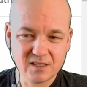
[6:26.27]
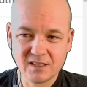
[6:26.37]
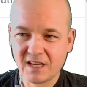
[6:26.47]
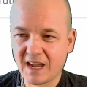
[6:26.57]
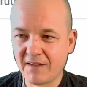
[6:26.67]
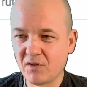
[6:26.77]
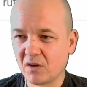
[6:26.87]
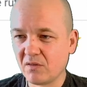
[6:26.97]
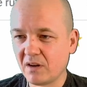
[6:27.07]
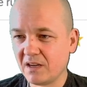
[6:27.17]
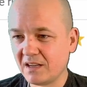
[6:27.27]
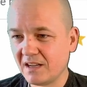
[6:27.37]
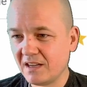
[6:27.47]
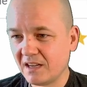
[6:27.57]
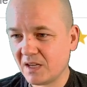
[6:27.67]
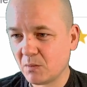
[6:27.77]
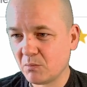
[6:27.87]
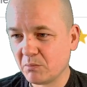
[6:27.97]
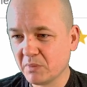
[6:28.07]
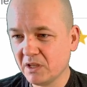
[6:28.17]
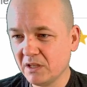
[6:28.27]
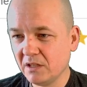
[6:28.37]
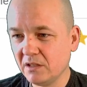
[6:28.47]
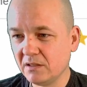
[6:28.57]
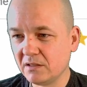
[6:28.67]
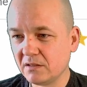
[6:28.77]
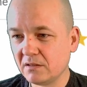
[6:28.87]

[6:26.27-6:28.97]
Have a great day. Peace.